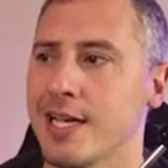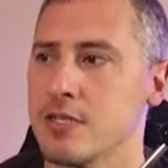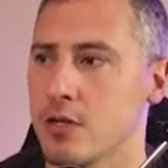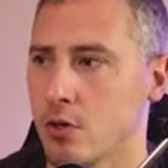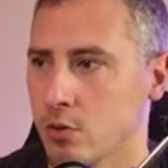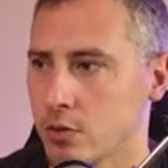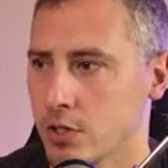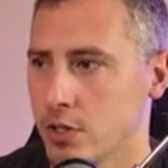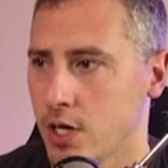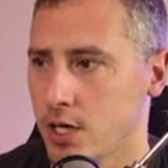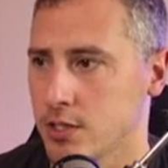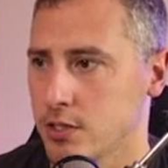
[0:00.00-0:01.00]
as
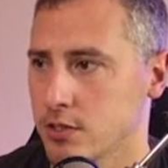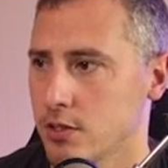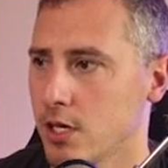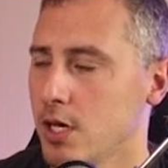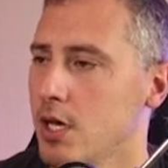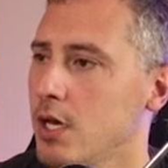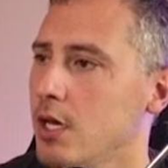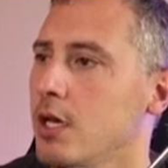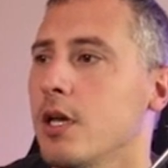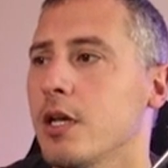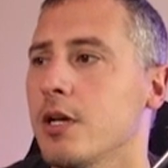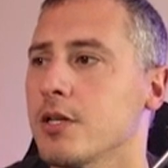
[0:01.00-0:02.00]
Oakland does.
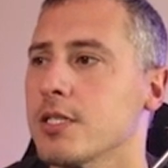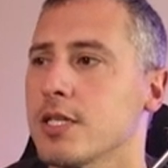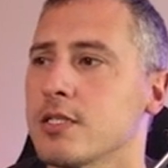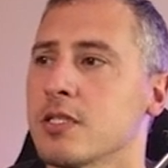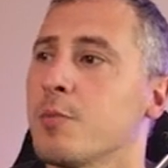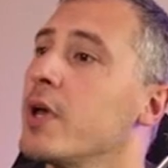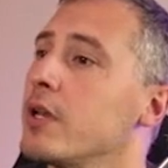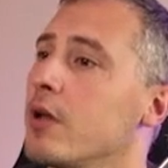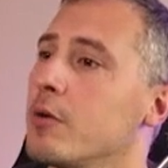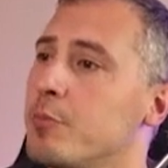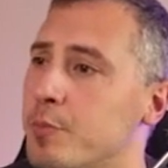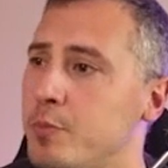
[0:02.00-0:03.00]
Here it says it's been
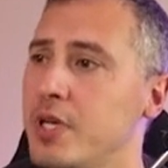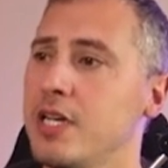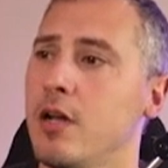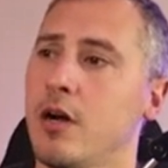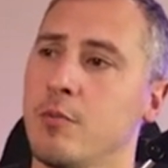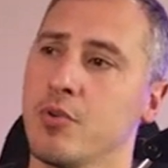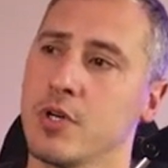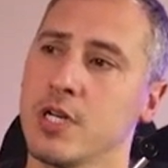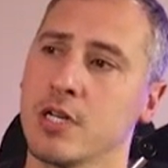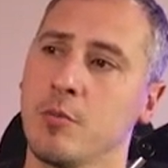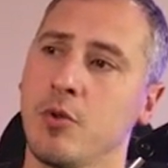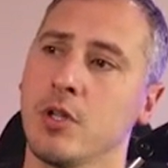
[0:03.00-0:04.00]
a bit
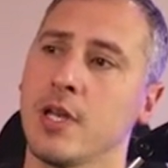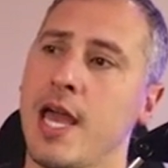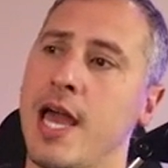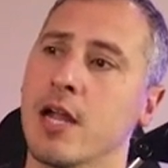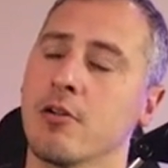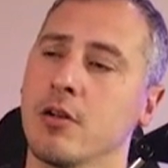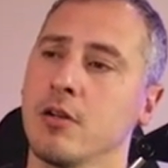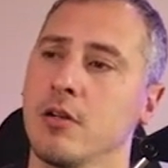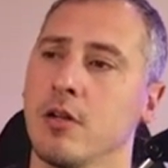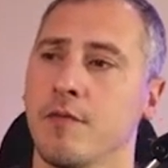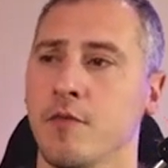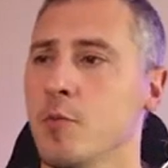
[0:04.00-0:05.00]
unpredictable in
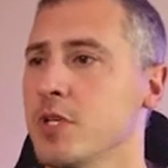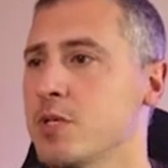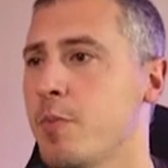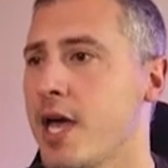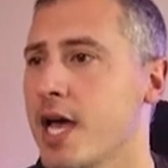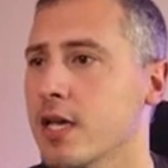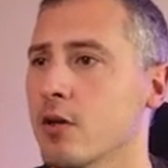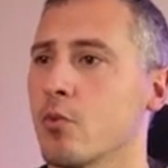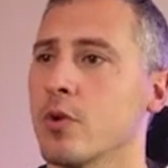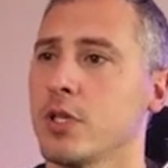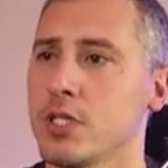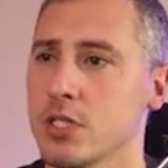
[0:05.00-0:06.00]
Akron. A few months back, it
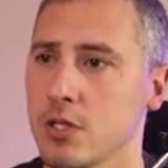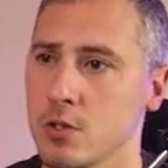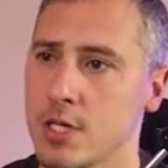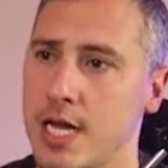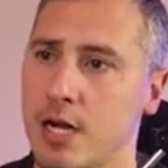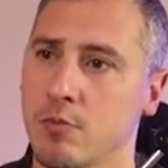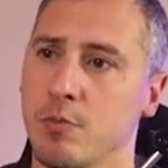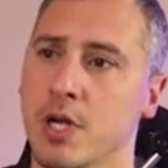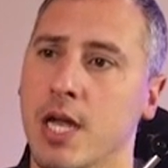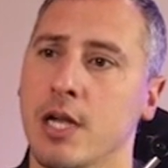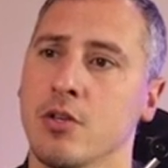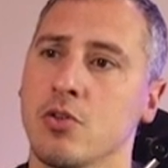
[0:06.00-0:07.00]
really slowed down,
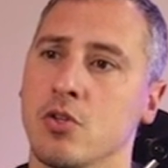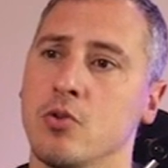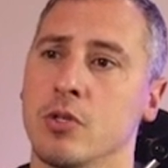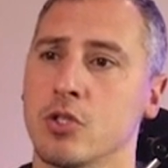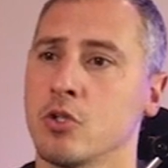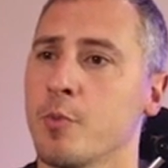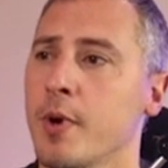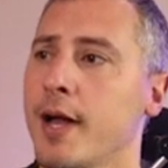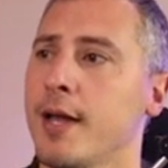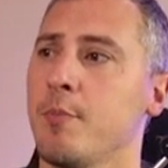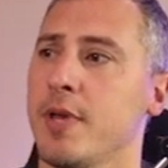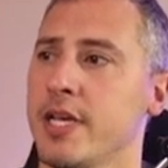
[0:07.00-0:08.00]
but got used to a super
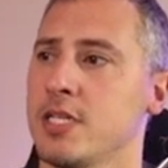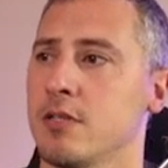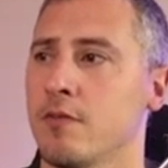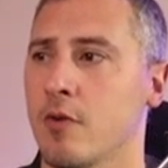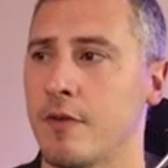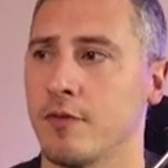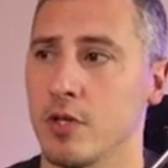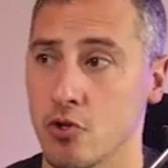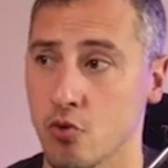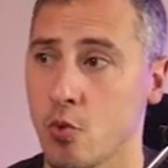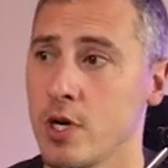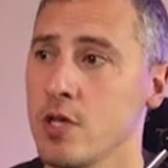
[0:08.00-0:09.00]
high pace of roughly
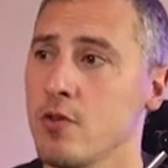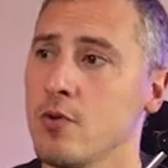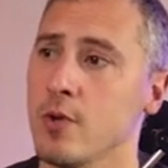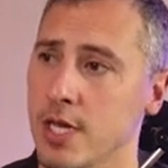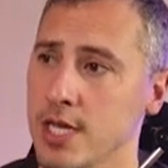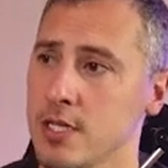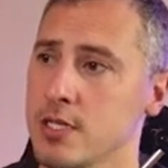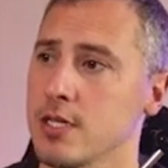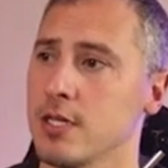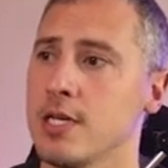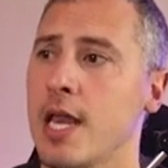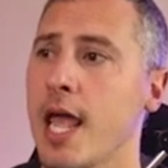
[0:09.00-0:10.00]
twenty-two
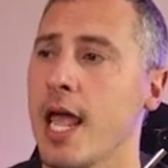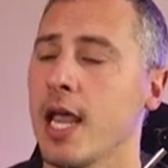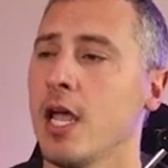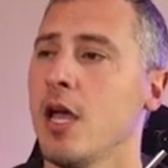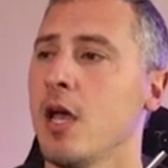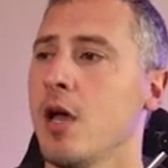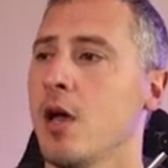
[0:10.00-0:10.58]
eats a day,